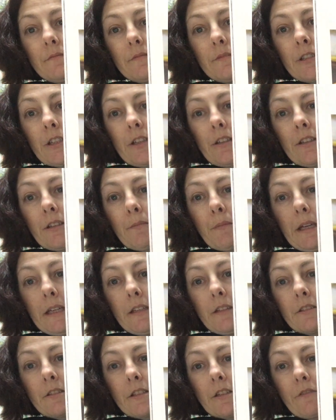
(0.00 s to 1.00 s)
So you can
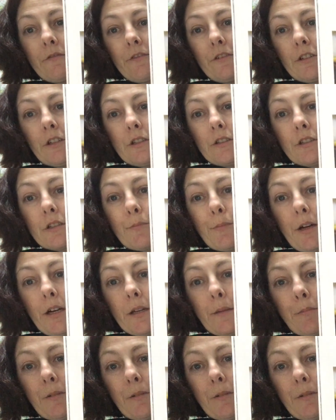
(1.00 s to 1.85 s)
make yourself your own spider